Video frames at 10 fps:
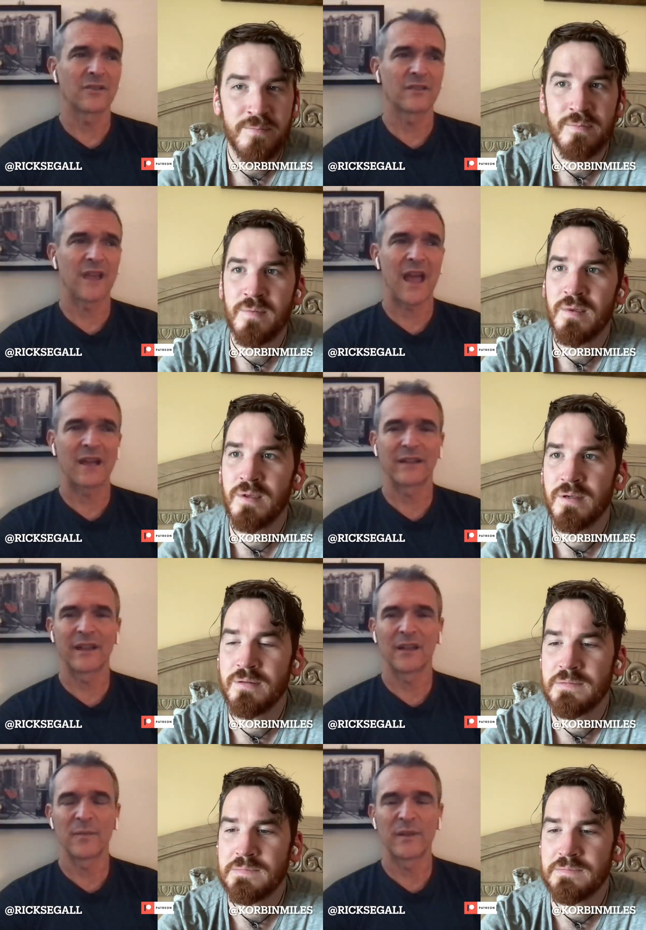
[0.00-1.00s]
Speaker 1: not
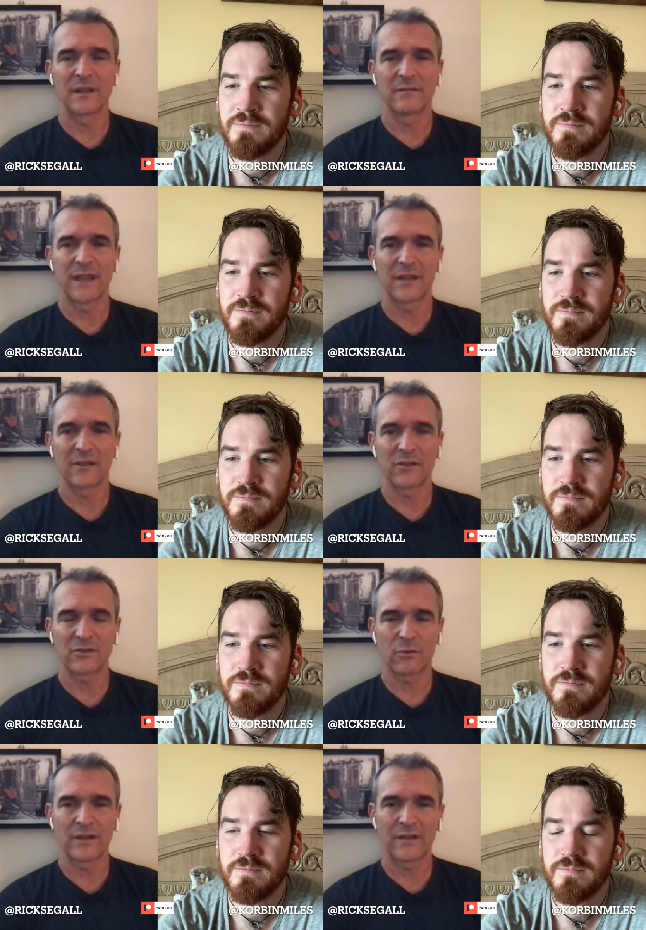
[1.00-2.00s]
just the acting element of
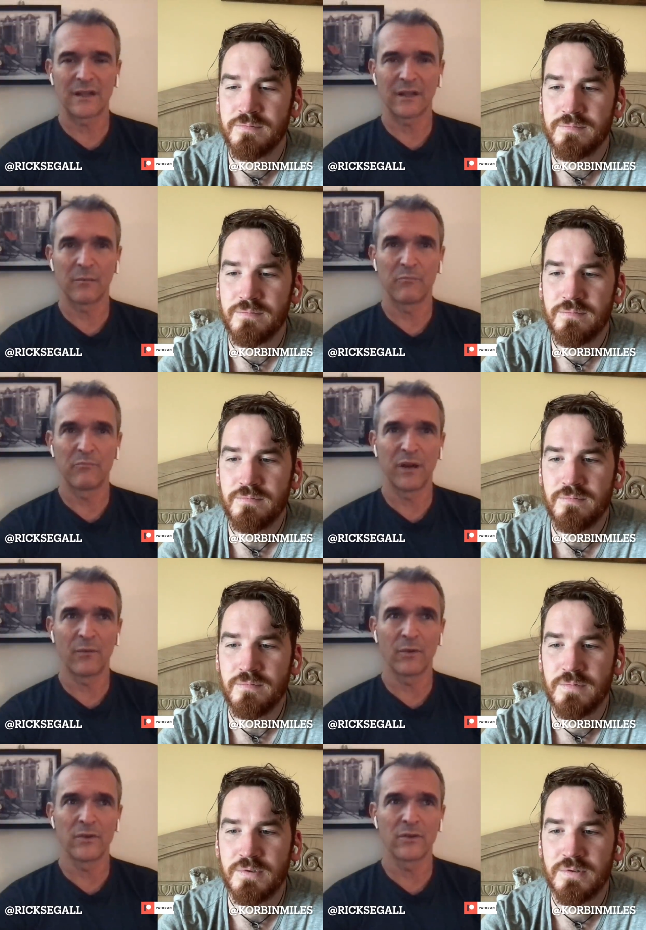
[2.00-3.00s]
that and the
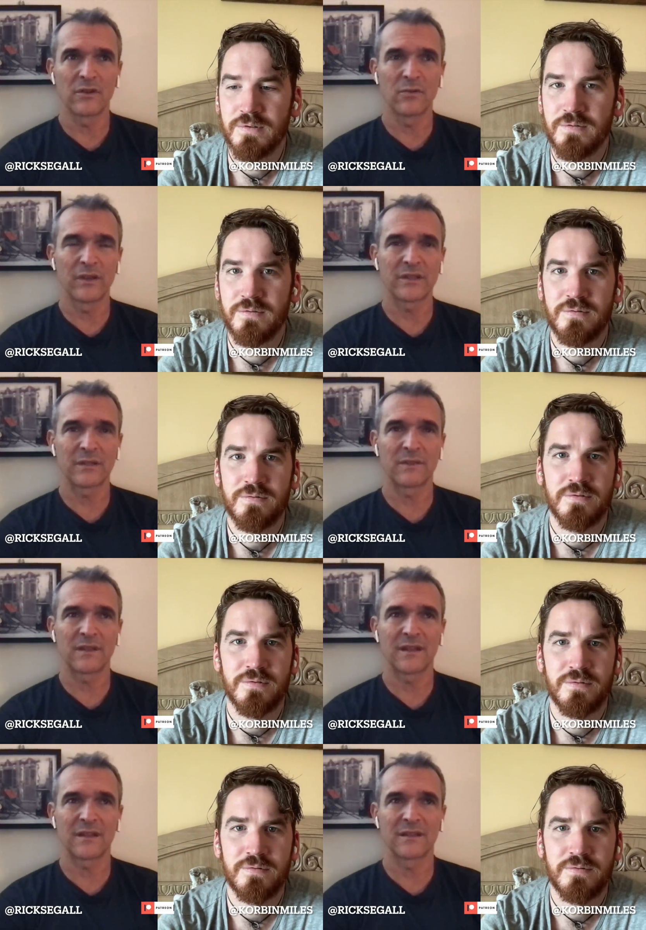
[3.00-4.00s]
storytelling, but when you're
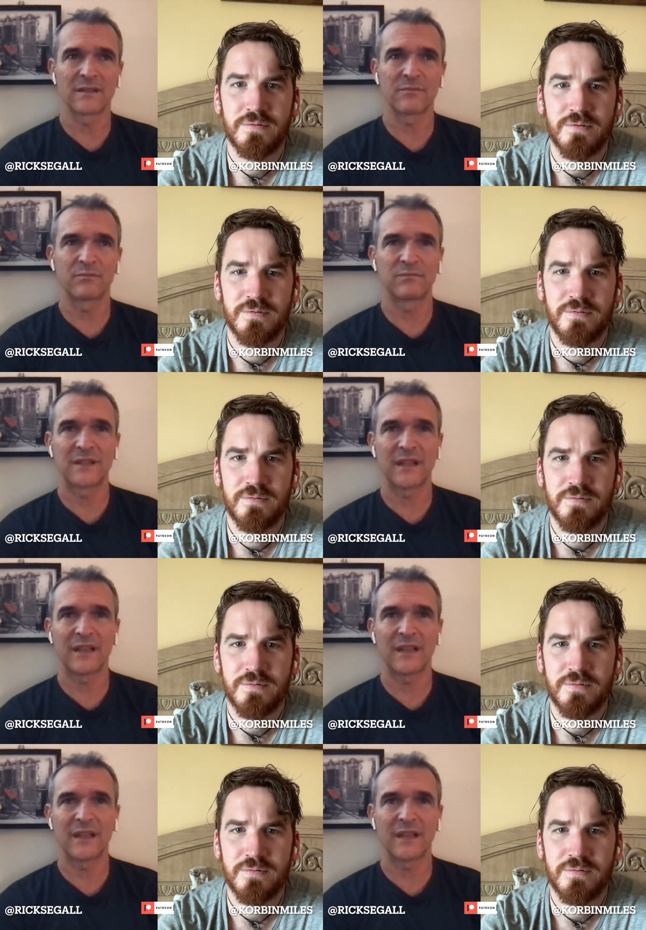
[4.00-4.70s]
doing something that is